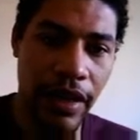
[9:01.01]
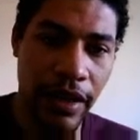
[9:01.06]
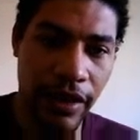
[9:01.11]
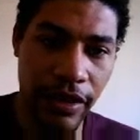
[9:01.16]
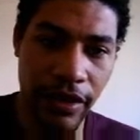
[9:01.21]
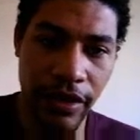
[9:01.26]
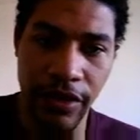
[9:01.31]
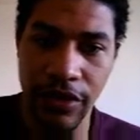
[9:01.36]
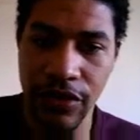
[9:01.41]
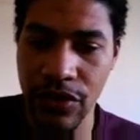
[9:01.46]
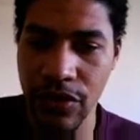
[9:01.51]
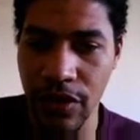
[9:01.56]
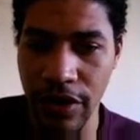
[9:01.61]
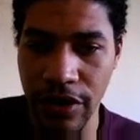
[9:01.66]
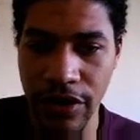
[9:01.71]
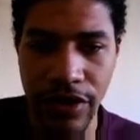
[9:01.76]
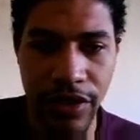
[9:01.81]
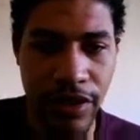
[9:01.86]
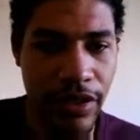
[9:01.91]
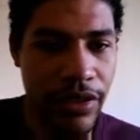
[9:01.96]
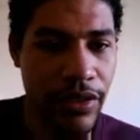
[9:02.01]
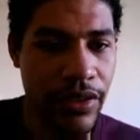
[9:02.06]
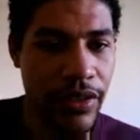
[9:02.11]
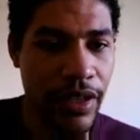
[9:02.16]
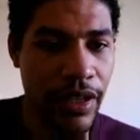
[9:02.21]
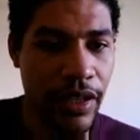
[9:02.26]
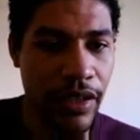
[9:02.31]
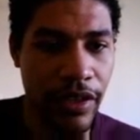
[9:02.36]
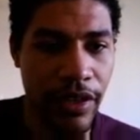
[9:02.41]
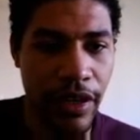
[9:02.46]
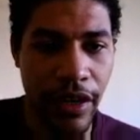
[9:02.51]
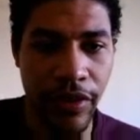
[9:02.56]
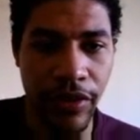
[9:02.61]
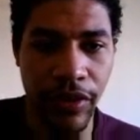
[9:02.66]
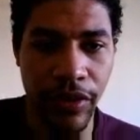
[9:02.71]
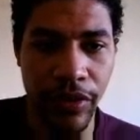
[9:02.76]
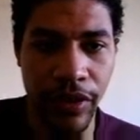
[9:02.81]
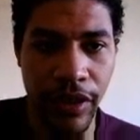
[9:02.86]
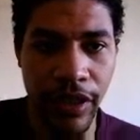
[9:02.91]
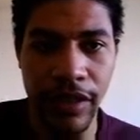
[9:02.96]
the instructions, and the
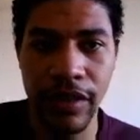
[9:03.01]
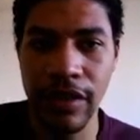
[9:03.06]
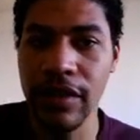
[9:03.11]
download link.